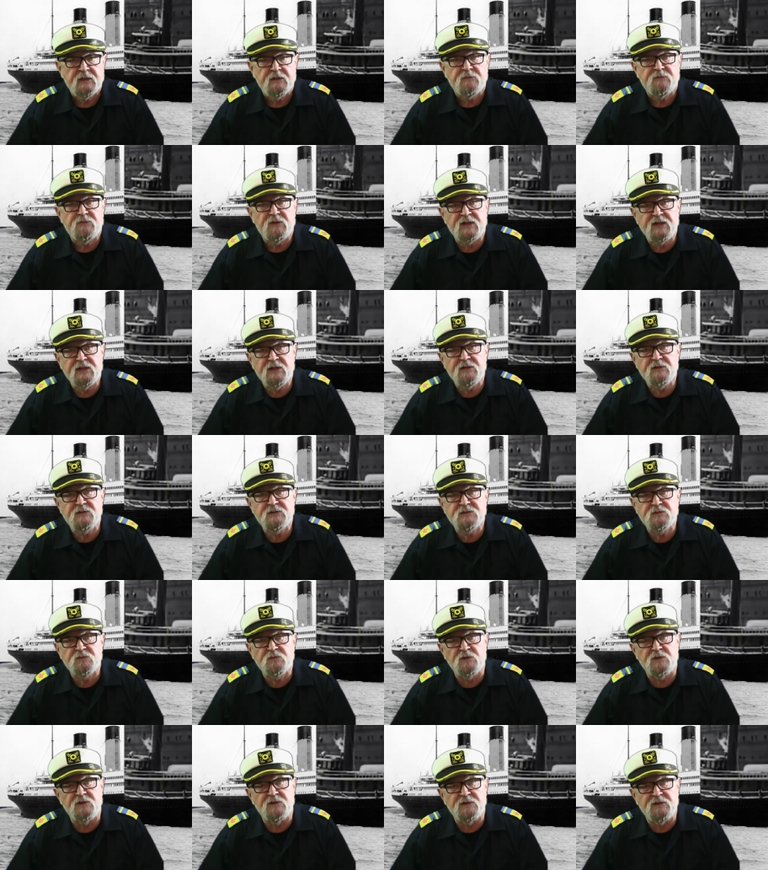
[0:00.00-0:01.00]
Fires
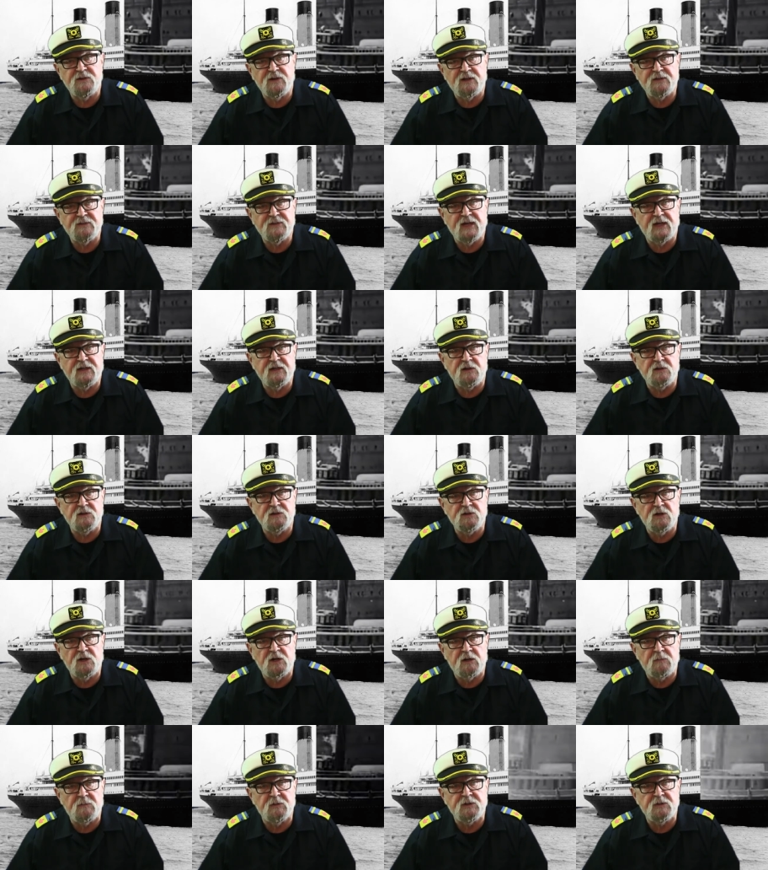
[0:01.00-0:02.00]
were not that
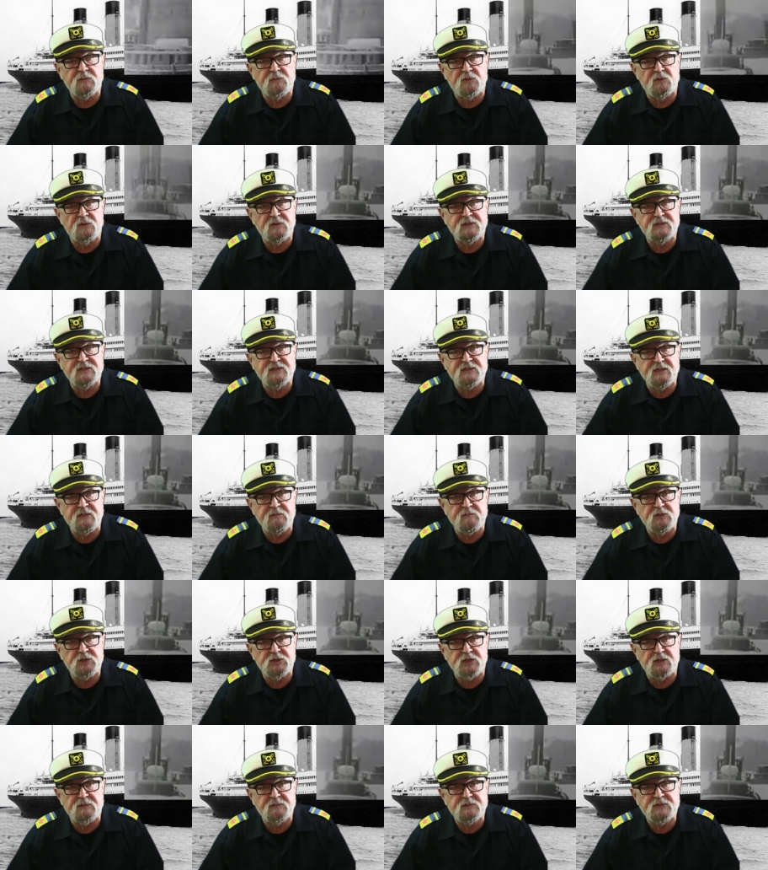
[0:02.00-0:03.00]
uncommon aboard
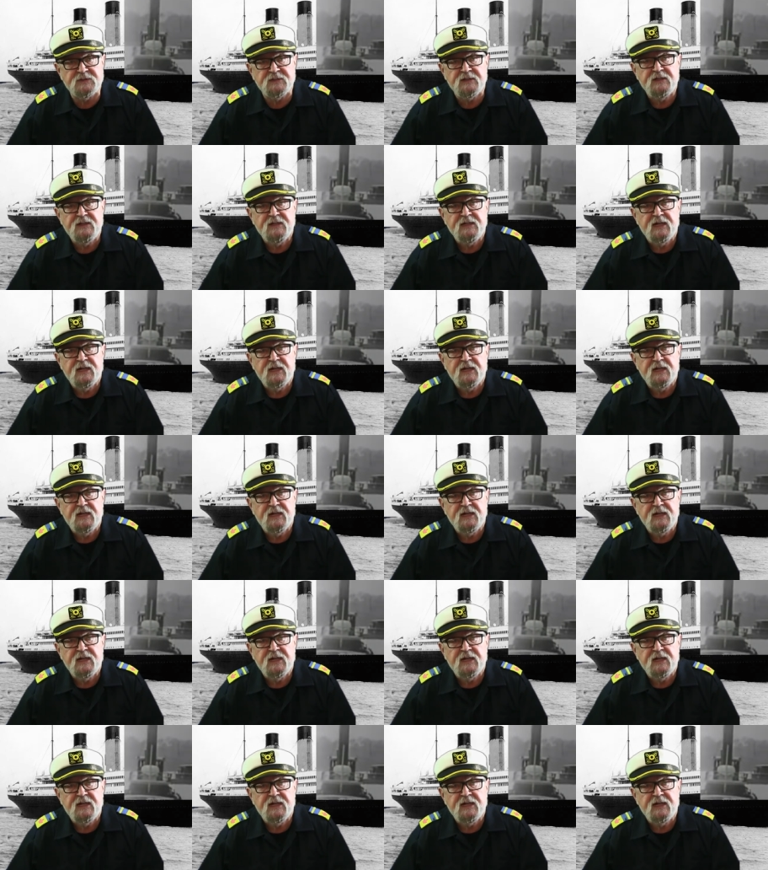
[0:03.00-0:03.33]
steamships